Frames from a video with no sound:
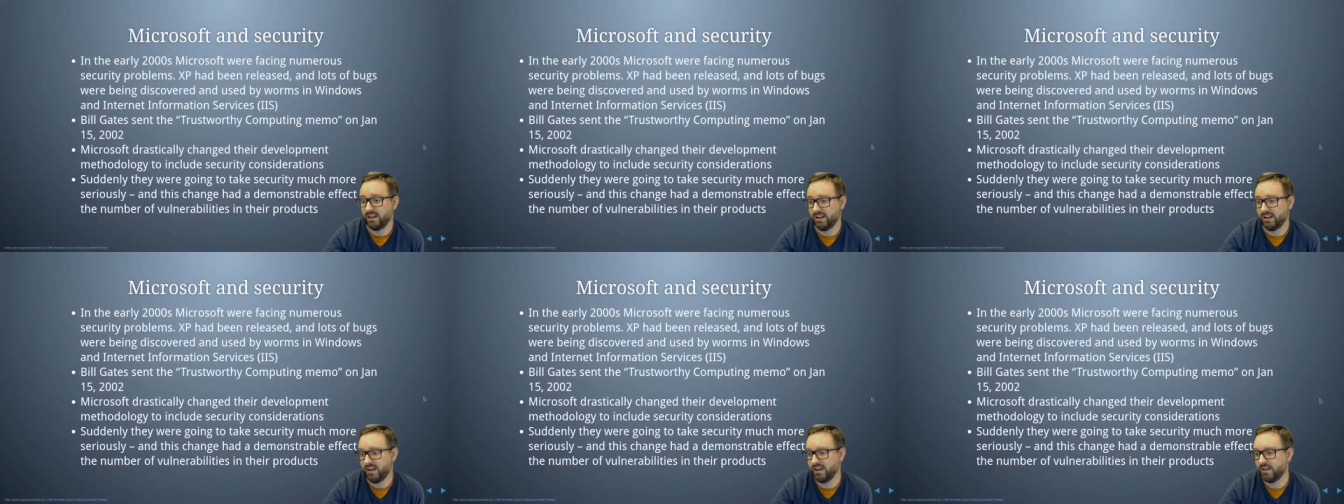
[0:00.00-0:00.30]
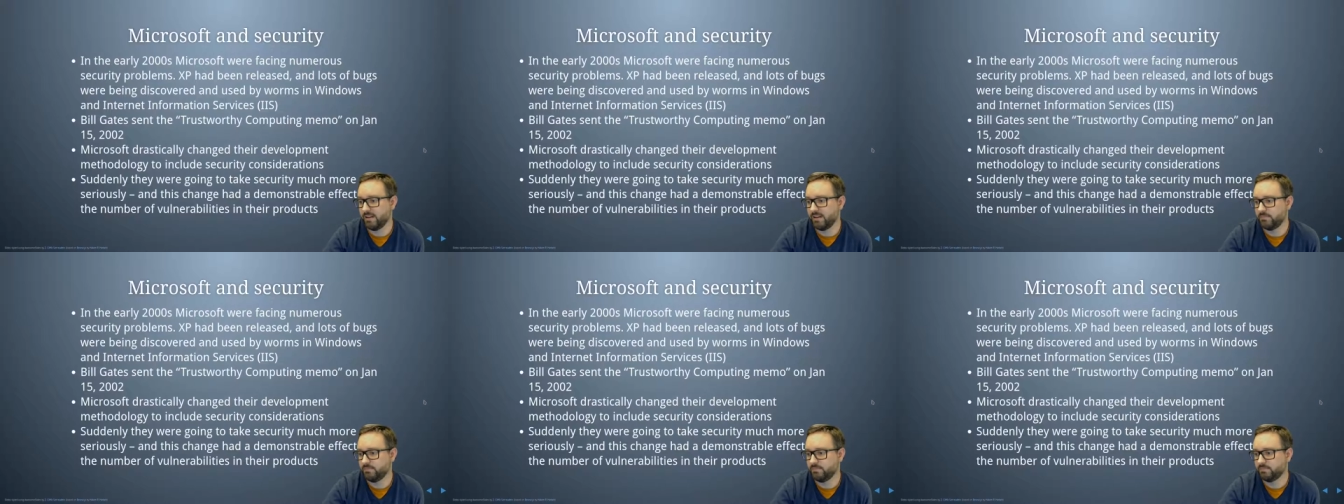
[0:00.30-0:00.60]

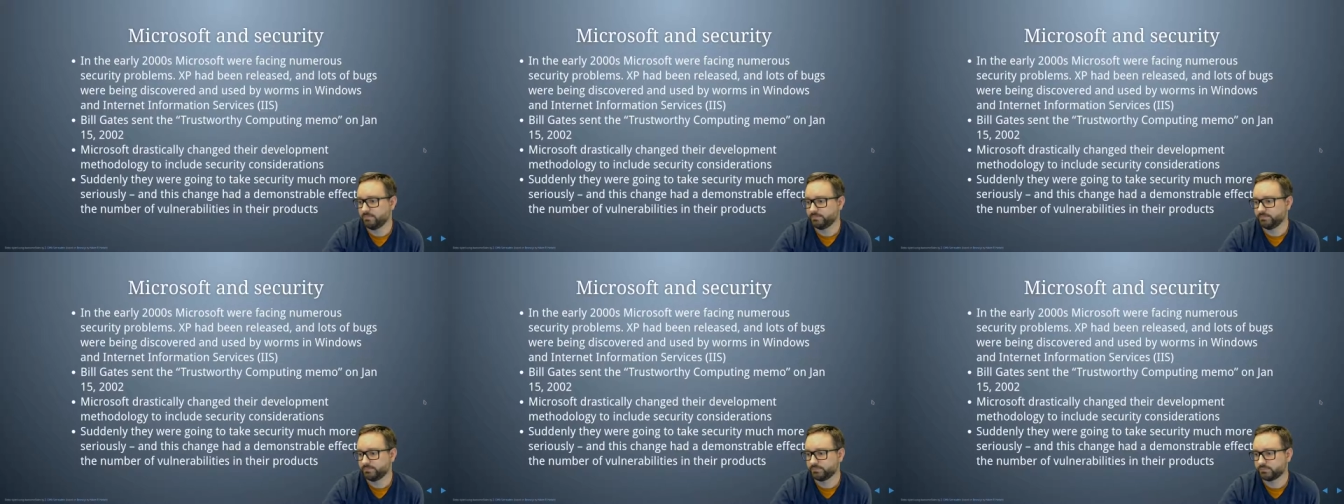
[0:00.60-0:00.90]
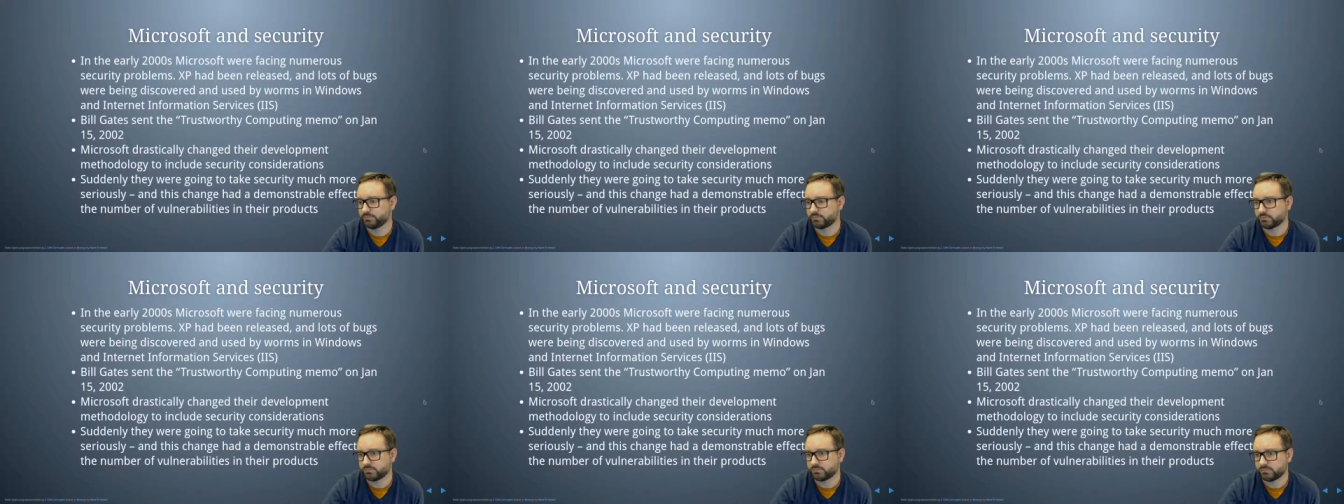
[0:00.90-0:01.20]
Um,
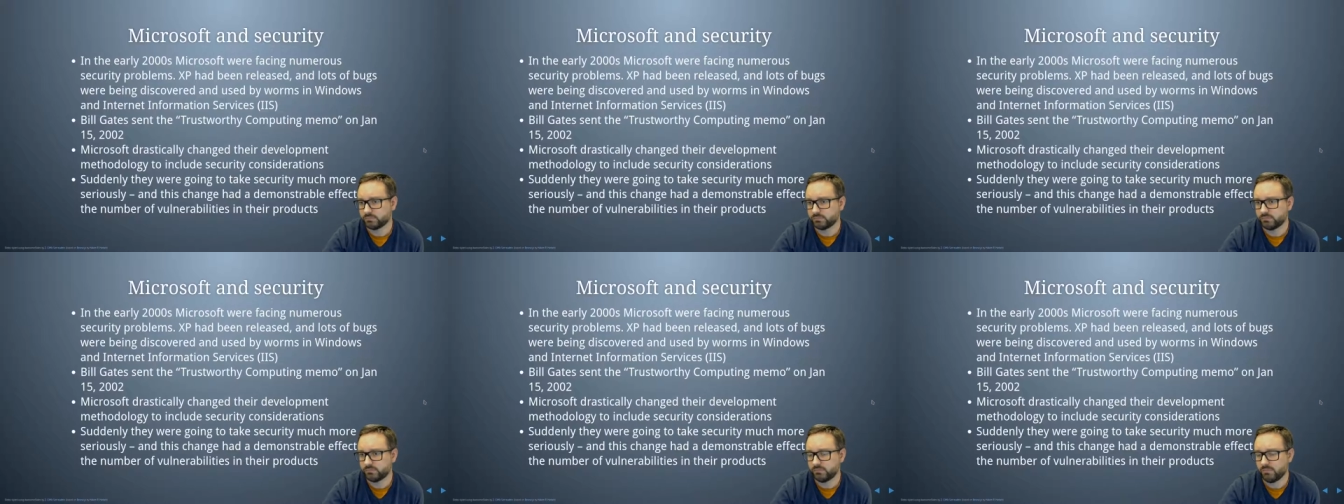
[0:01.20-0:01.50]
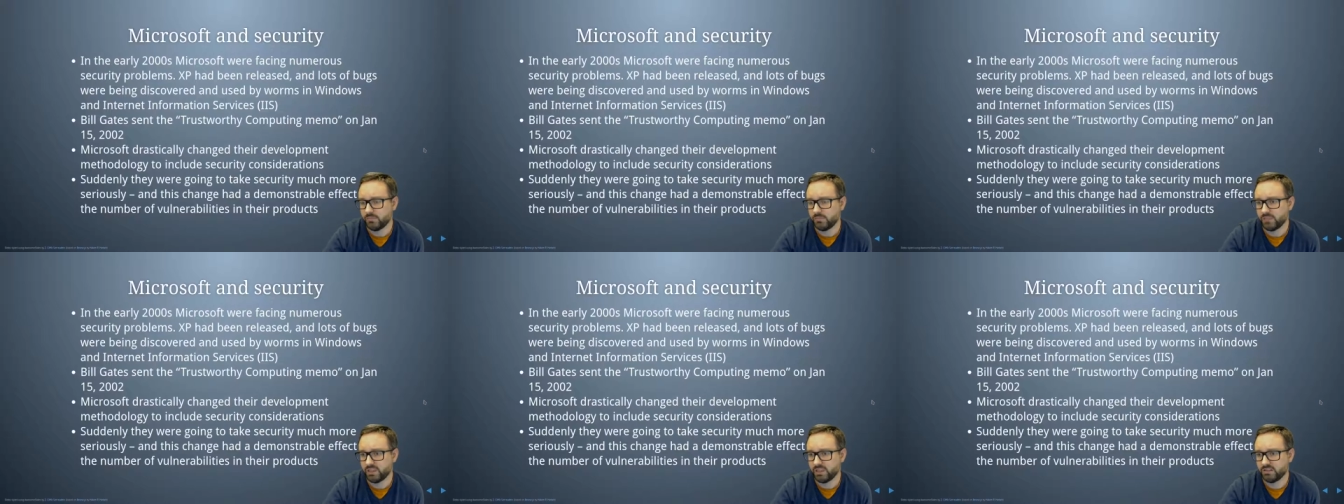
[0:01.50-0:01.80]

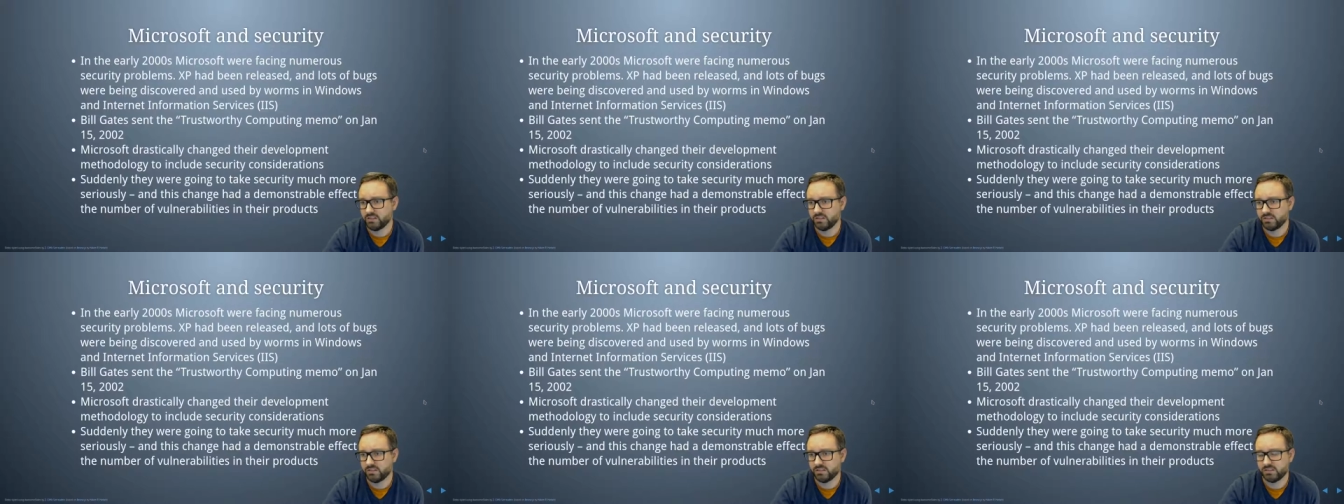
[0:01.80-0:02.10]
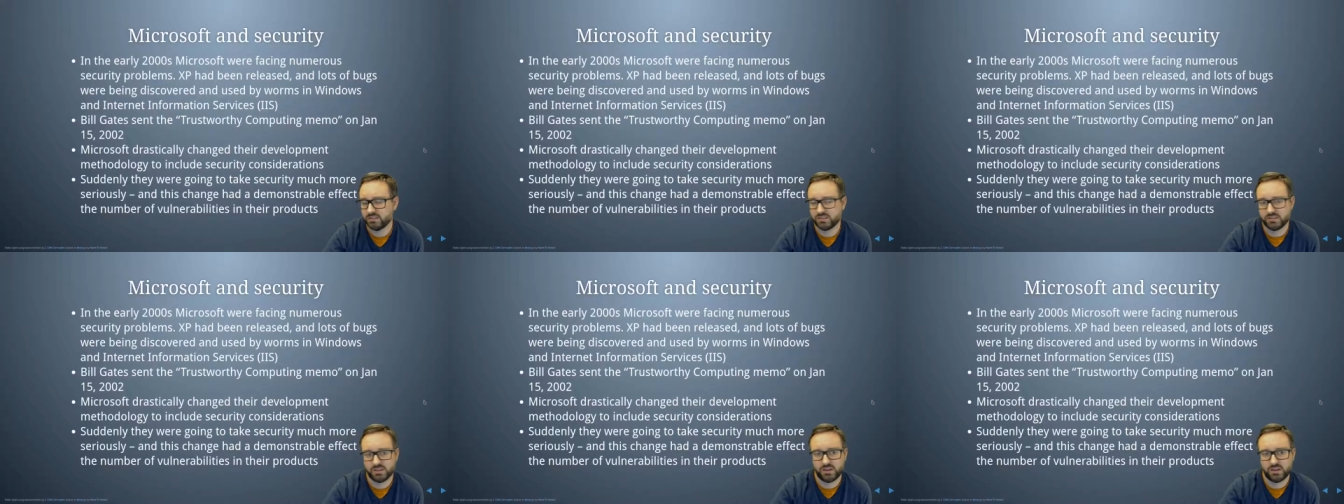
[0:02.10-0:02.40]

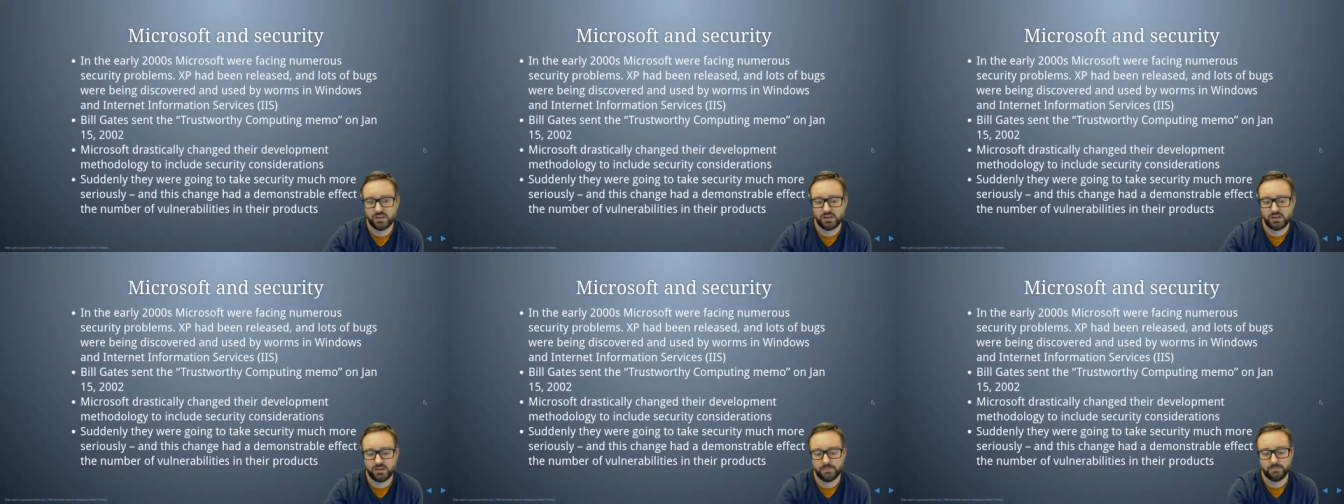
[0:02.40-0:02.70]
so